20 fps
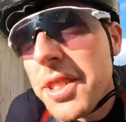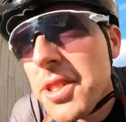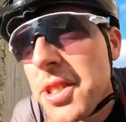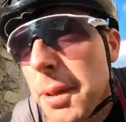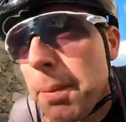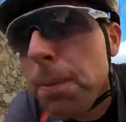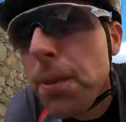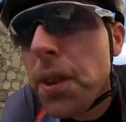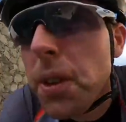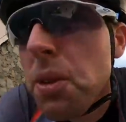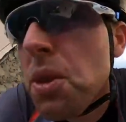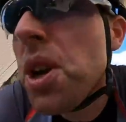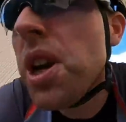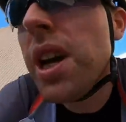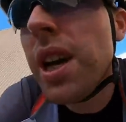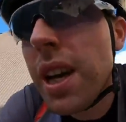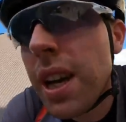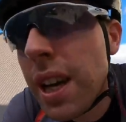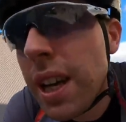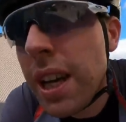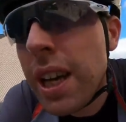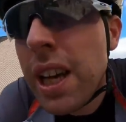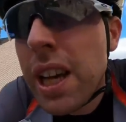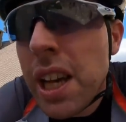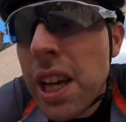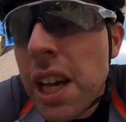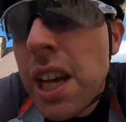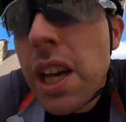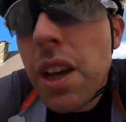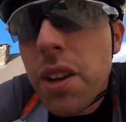Little tip for you,
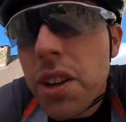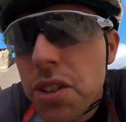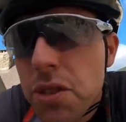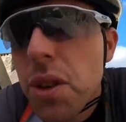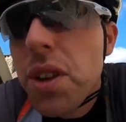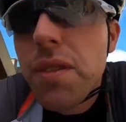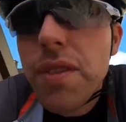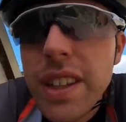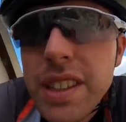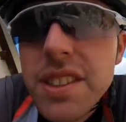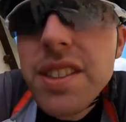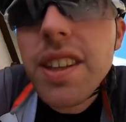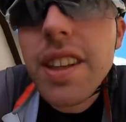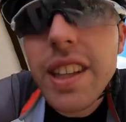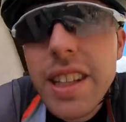you're doing events